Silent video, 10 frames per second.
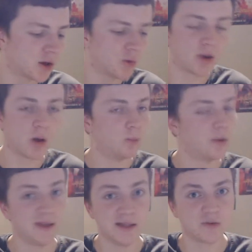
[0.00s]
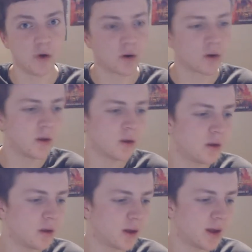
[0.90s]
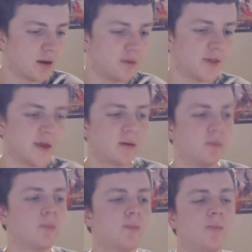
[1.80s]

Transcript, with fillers: I could be completely wrong. Uh, like